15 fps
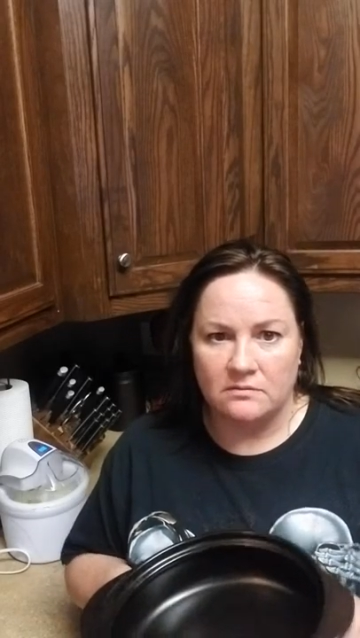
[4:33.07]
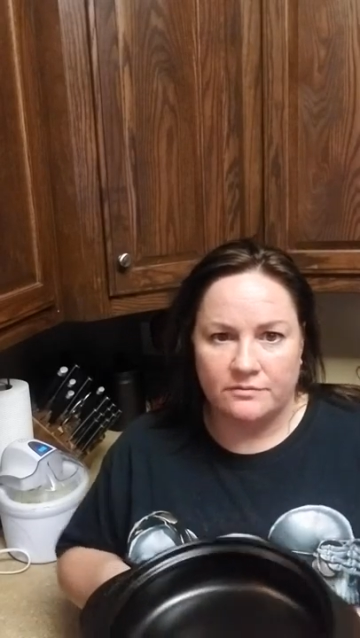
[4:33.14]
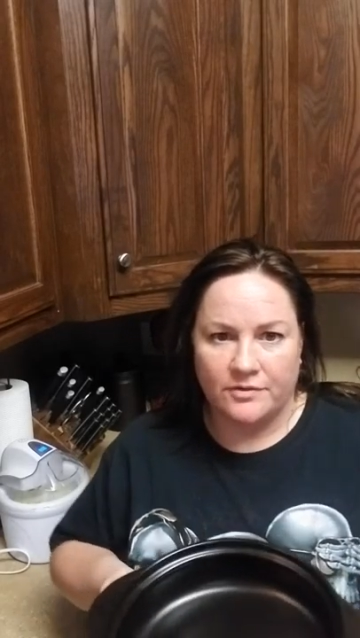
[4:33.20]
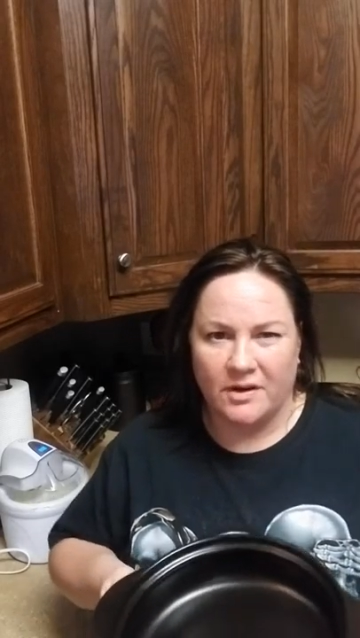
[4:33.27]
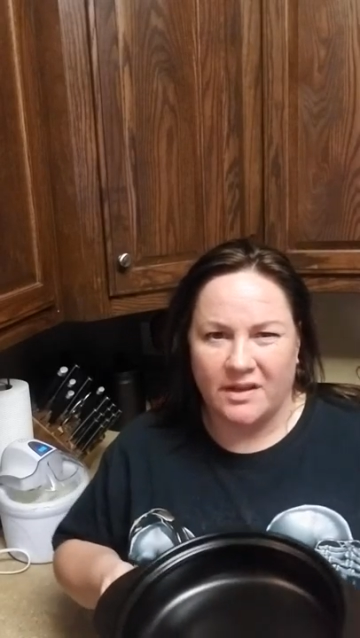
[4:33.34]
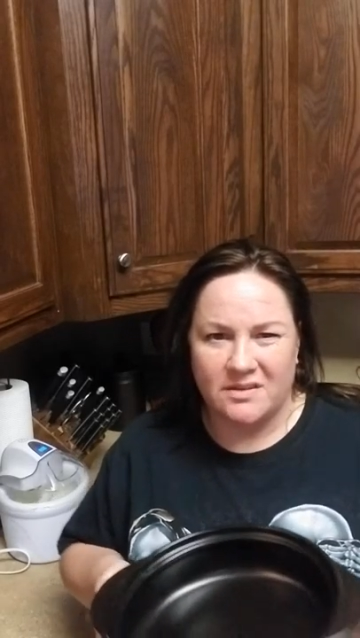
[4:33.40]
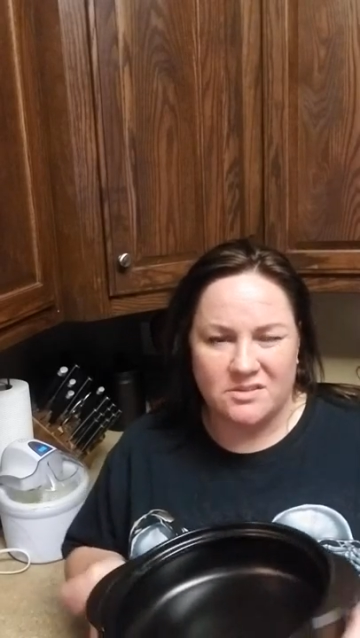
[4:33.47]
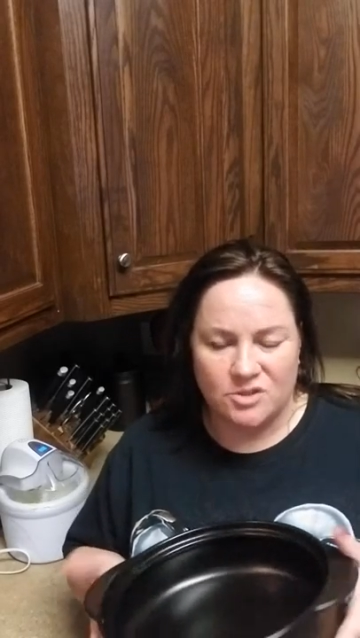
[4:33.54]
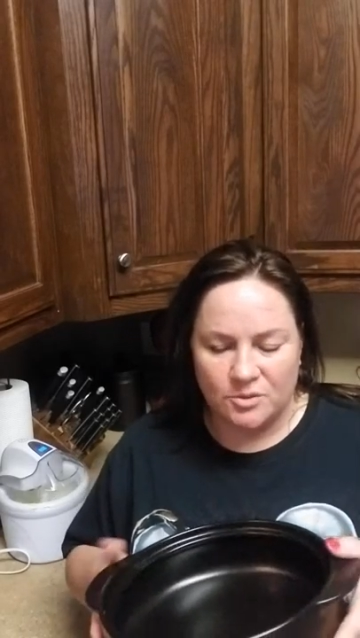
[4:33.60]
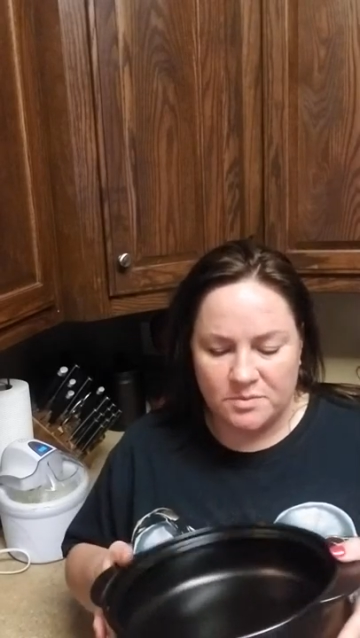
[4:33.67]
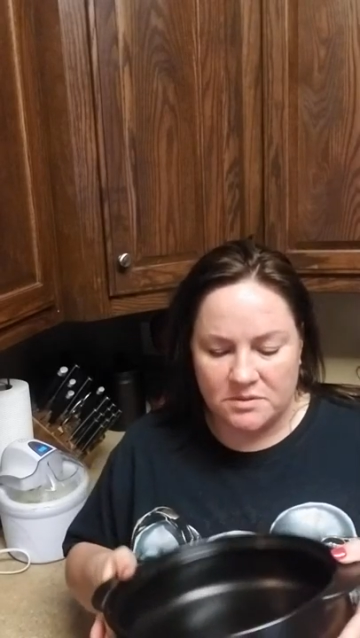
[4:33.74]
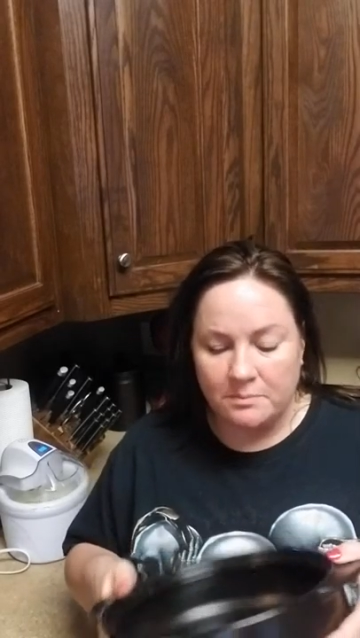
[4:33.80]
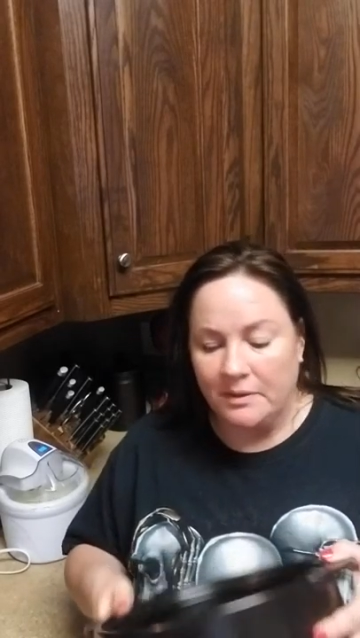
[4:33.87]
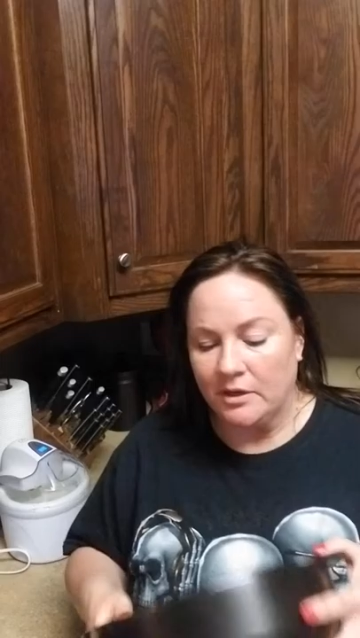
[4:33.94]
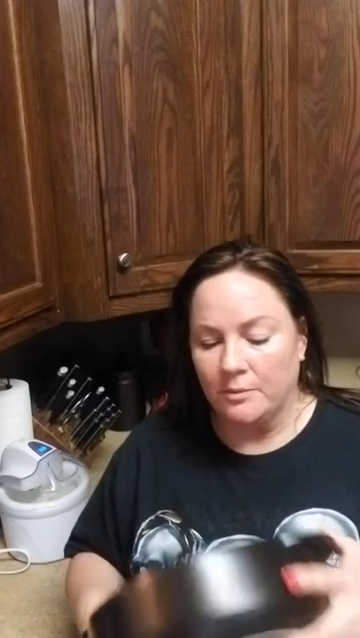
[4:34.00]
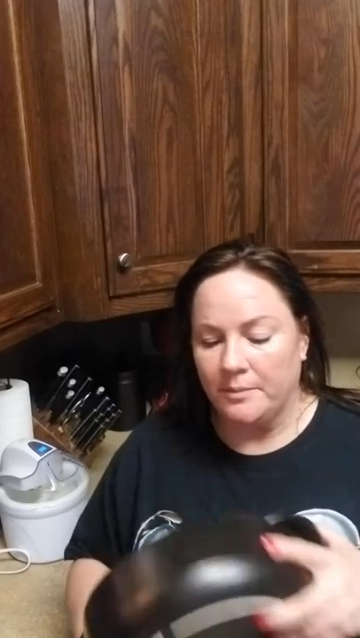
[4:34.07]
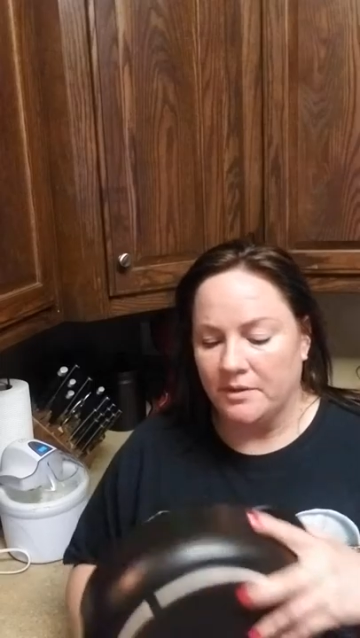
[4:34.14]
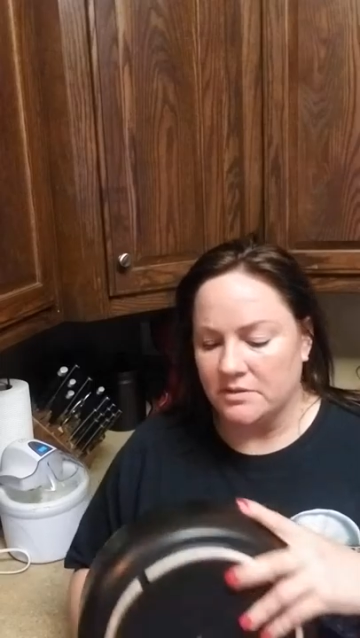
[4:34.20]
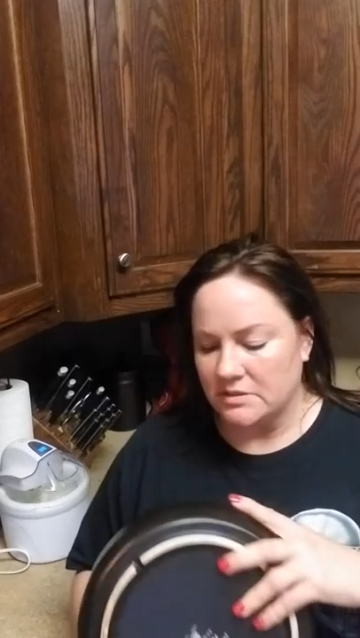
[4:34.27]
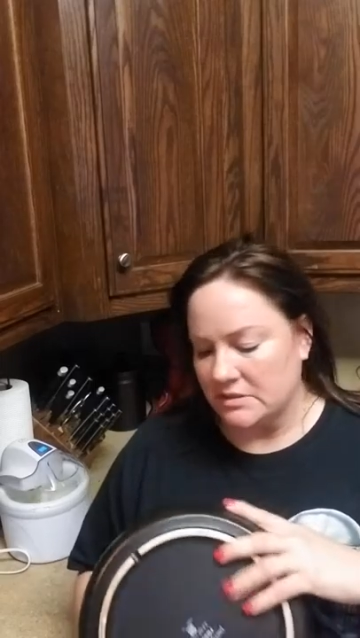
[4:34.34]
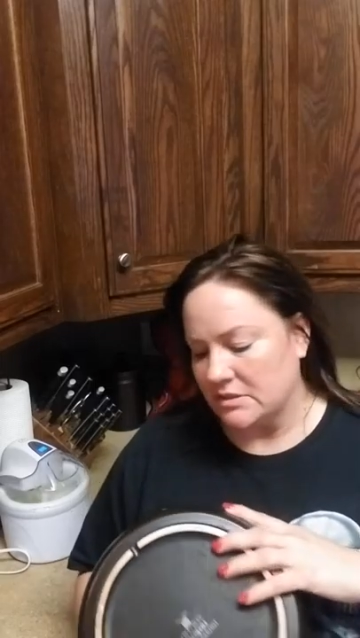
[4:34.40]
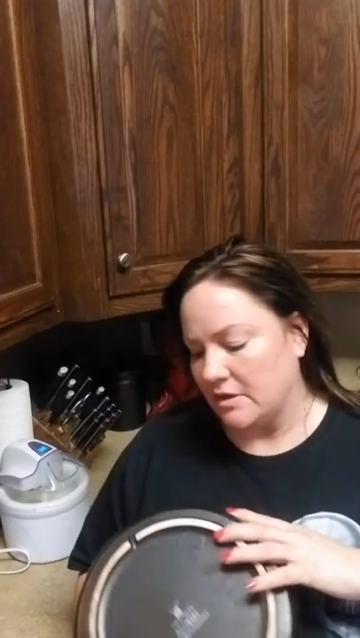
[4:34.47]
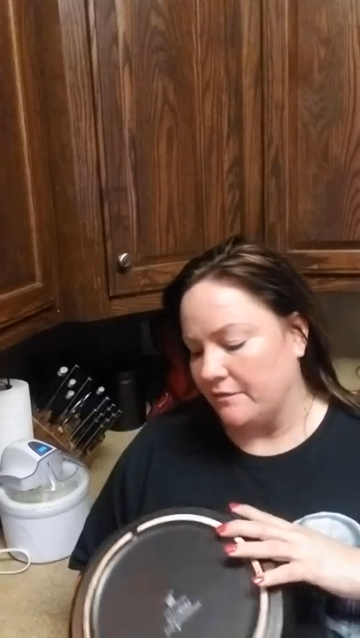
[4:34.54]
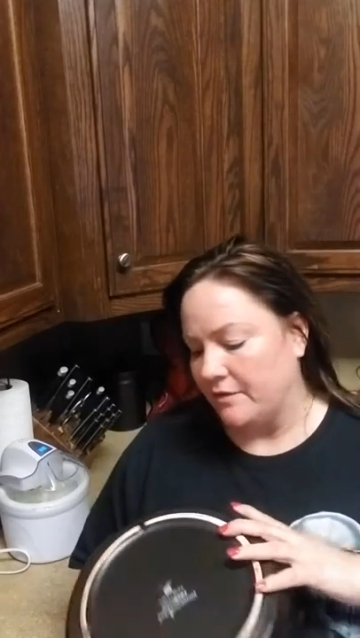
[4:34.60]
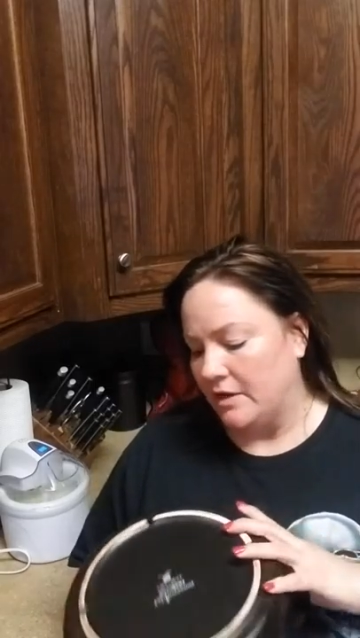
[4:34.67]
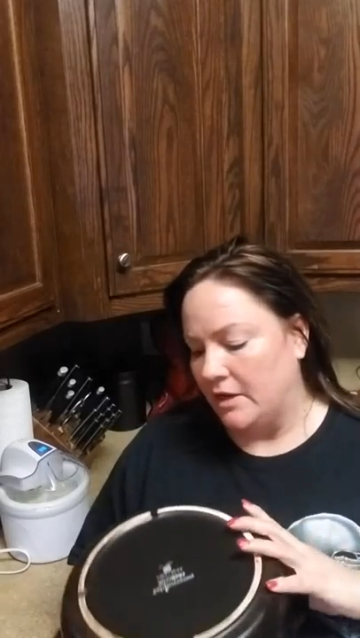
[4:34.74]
for like soups and bigger meals and stuff.